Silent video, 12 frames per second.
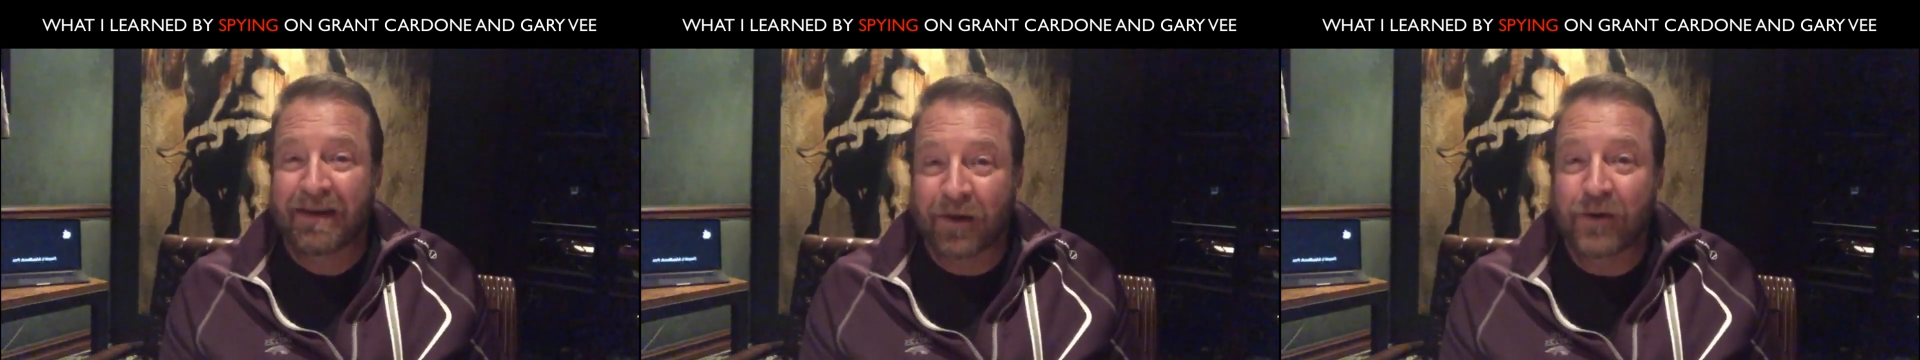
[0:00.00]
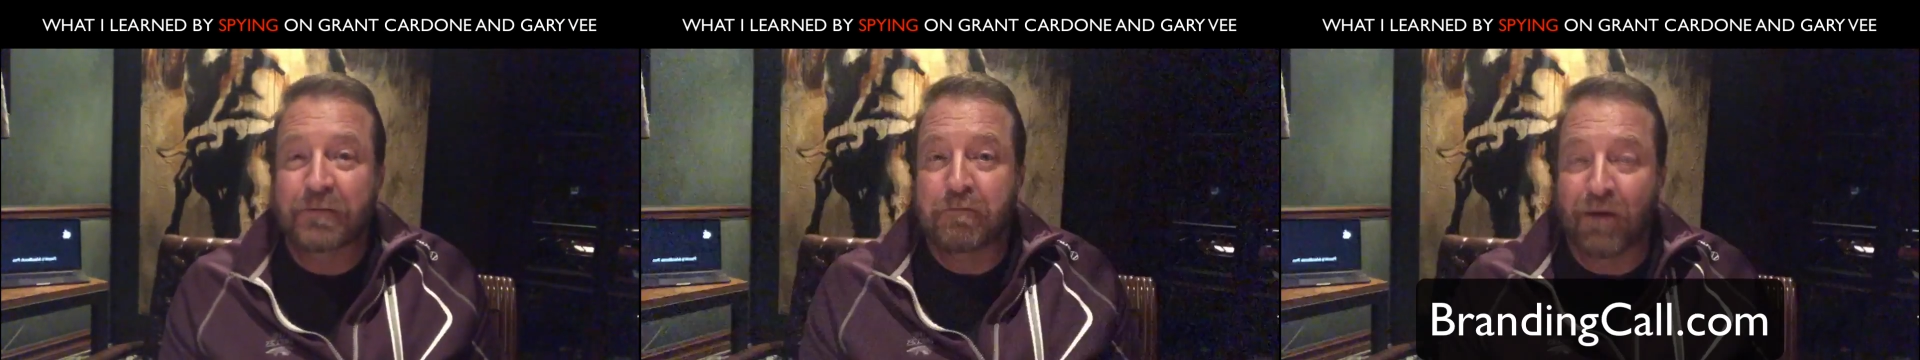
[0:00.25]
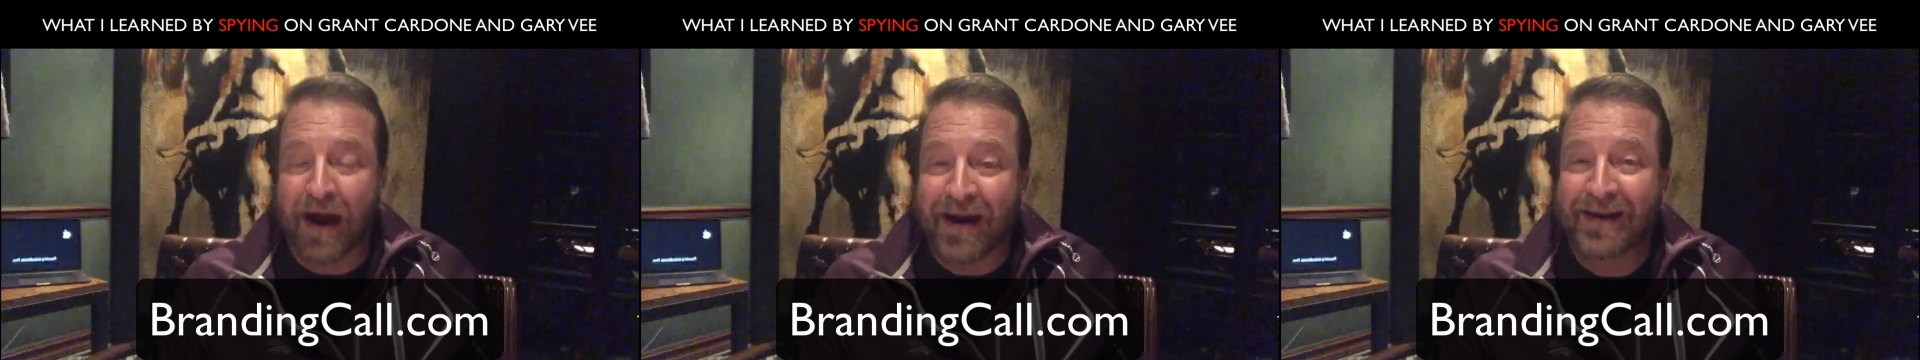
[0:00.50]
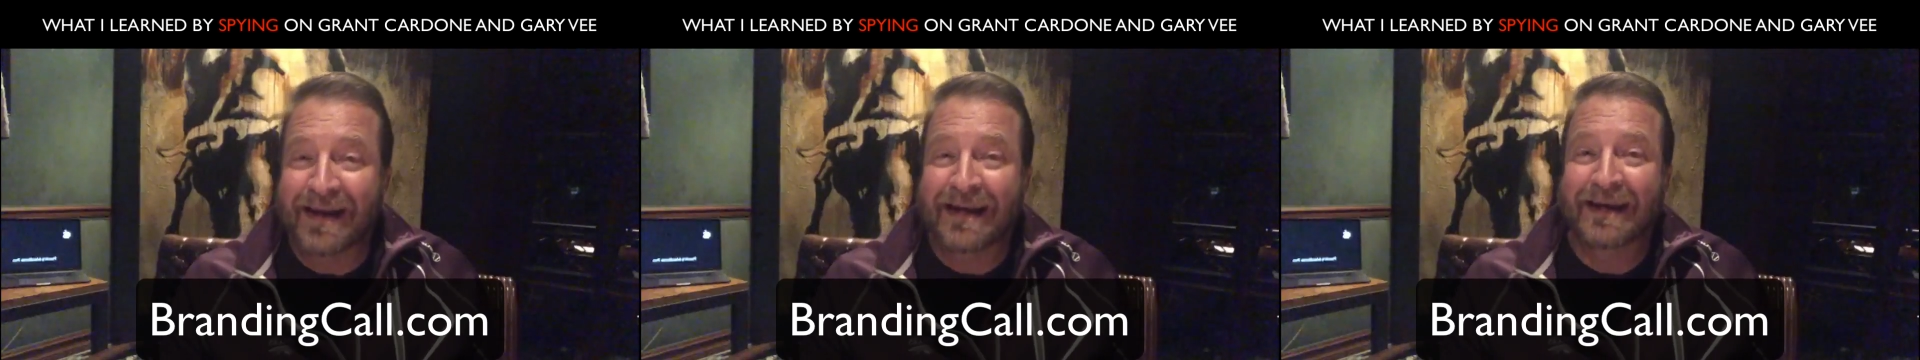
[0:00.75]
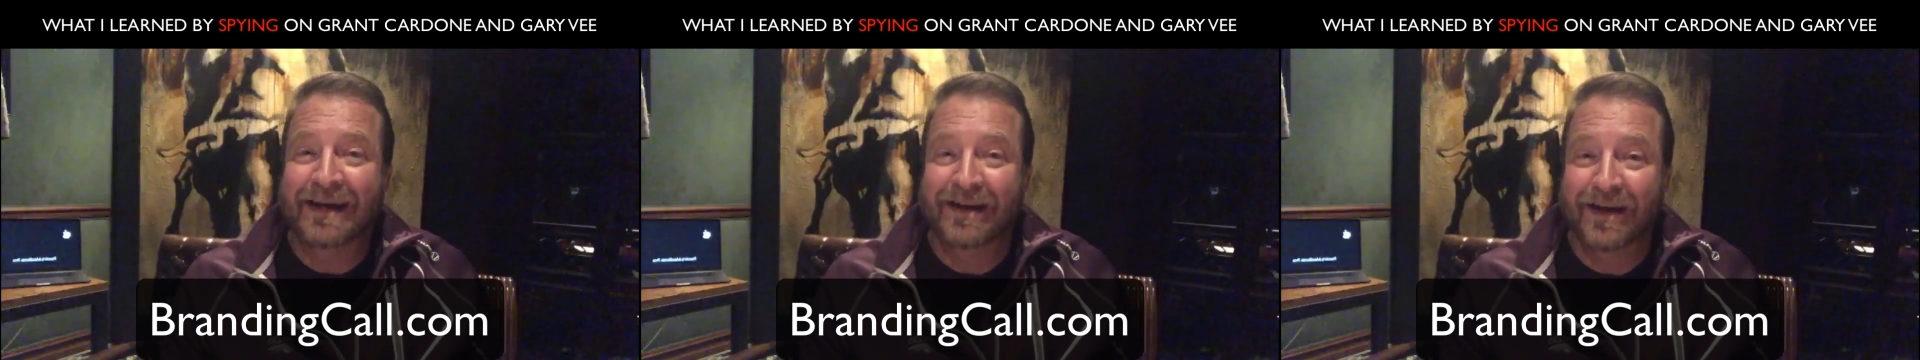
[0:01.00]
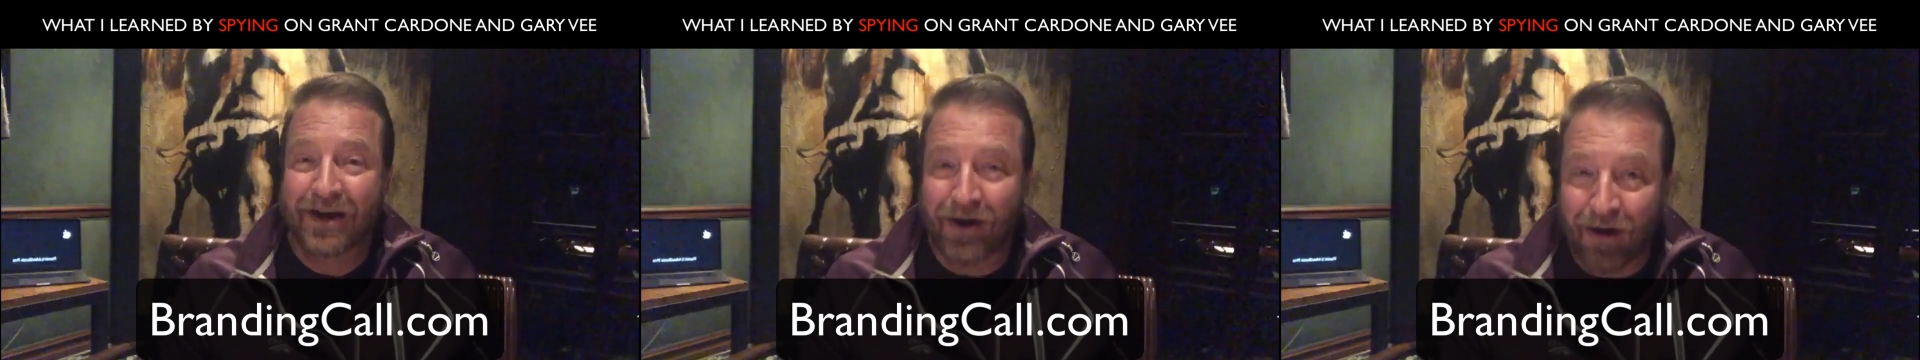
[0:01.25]
go to
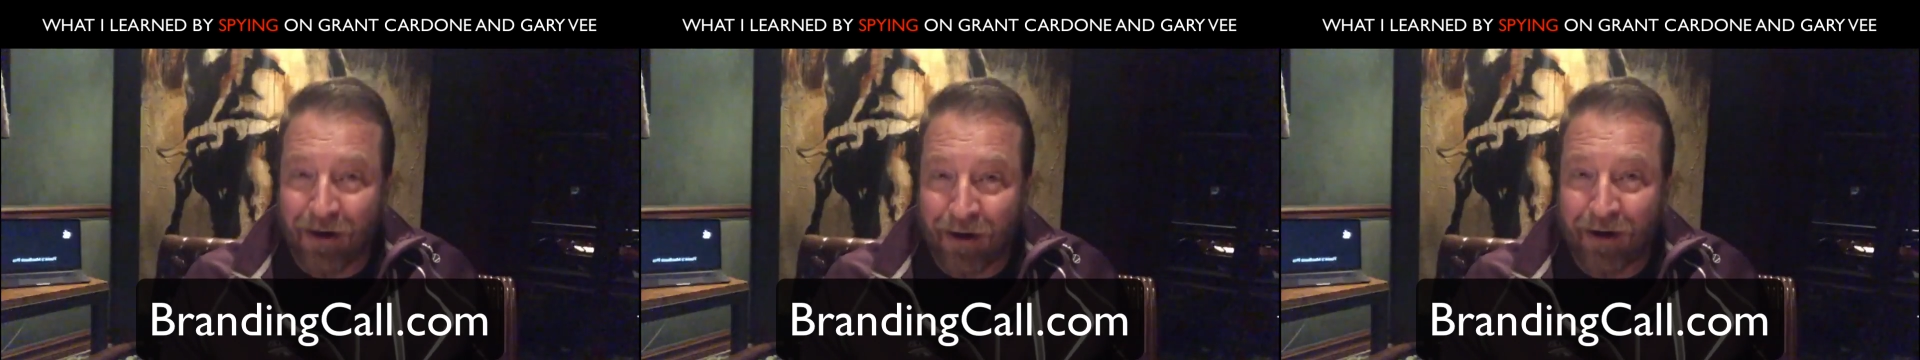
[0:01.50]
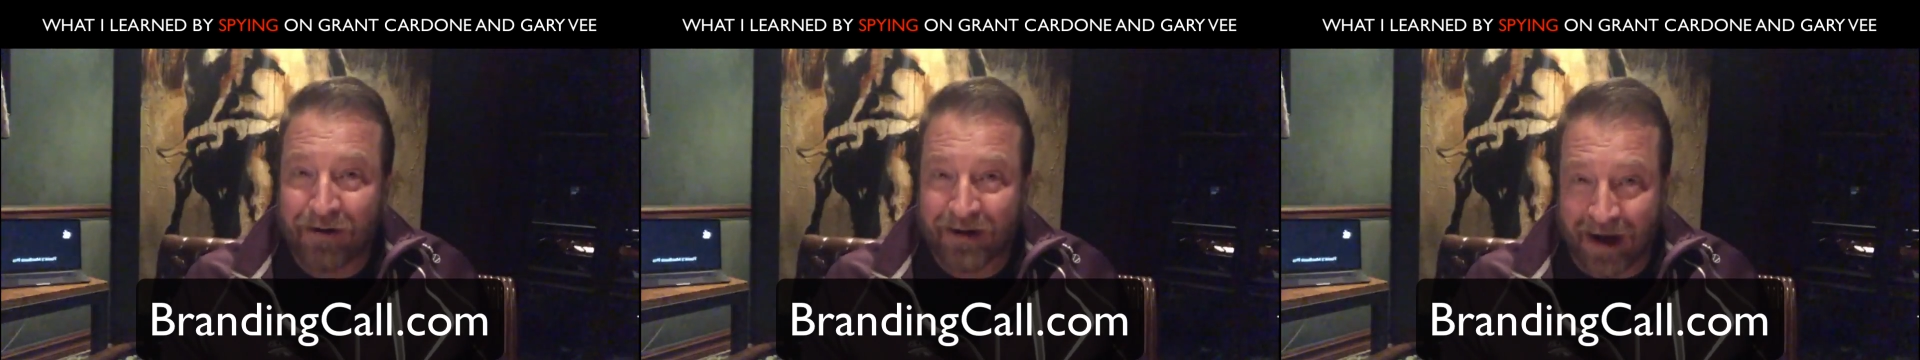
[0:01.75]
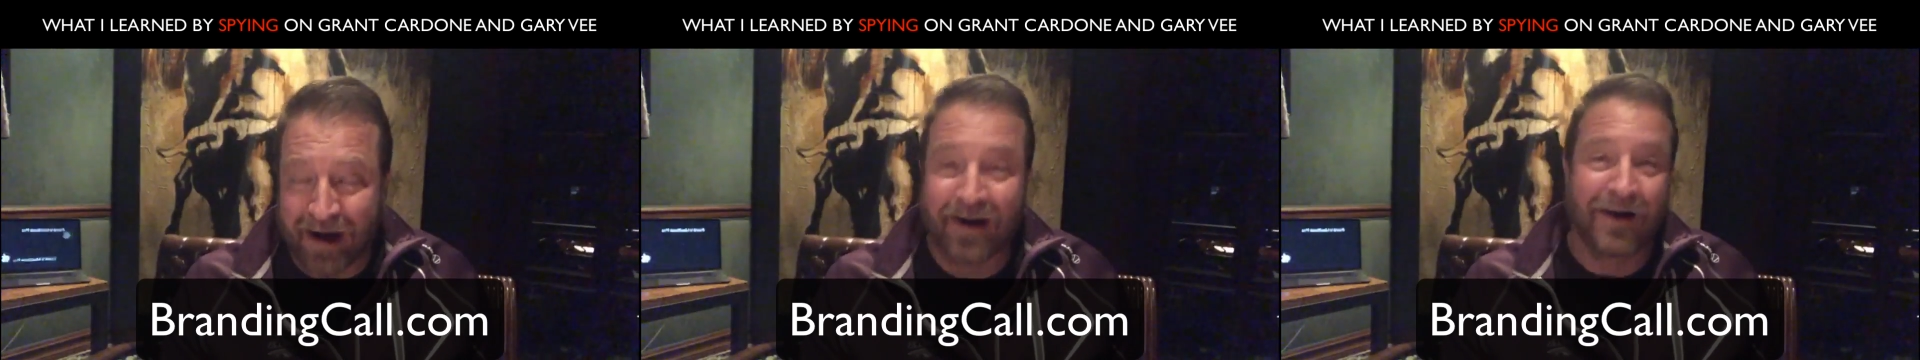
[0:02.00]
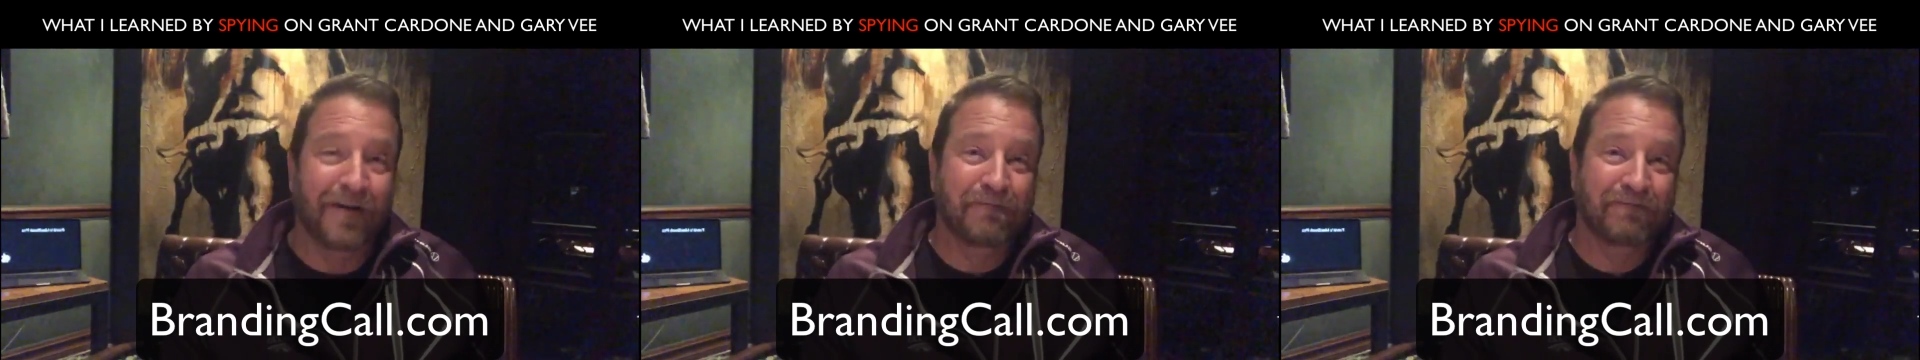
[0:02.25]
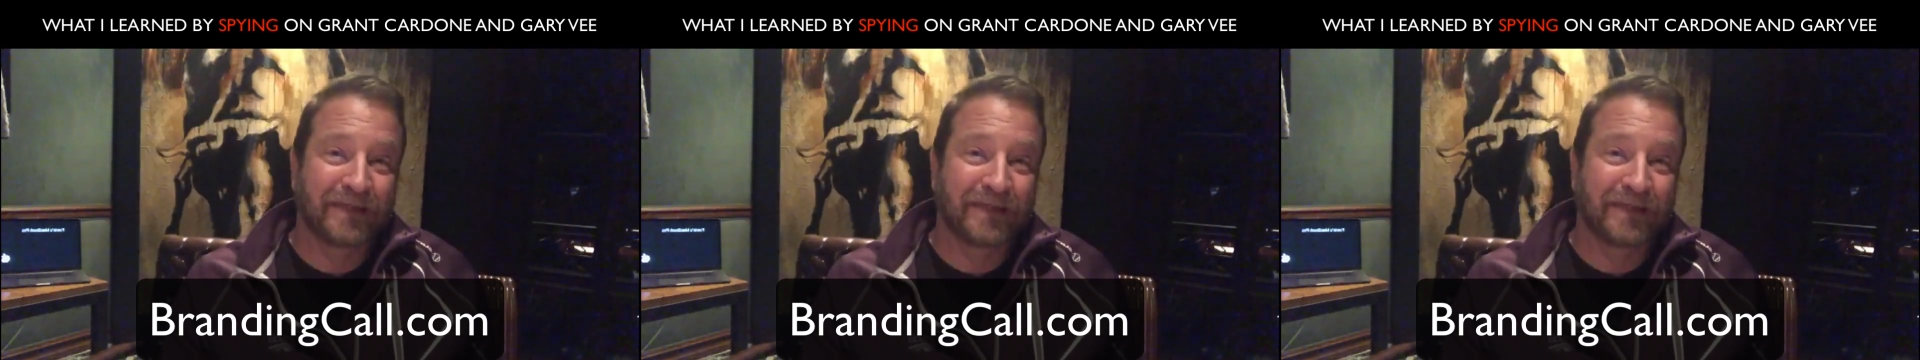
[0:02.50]
brandingcall.com.